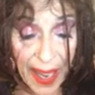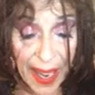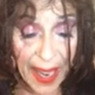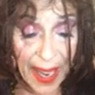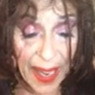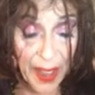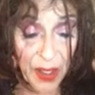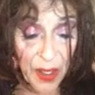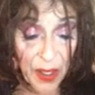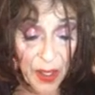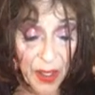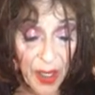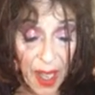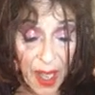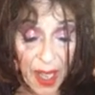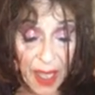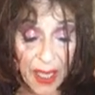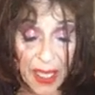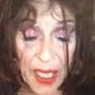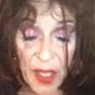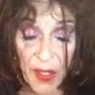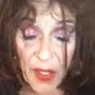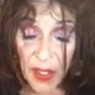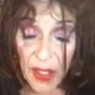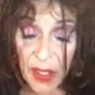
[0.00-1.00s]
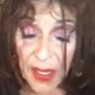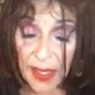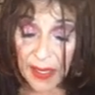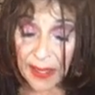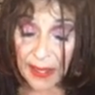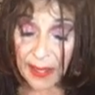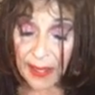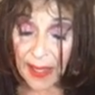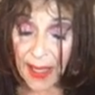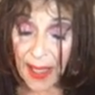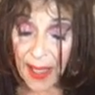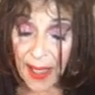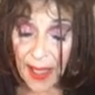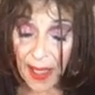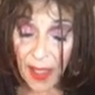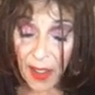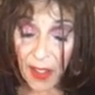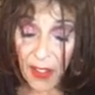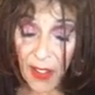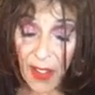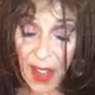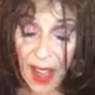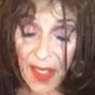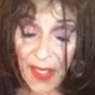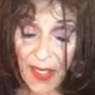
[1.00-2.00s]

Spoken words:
and you're not even in love,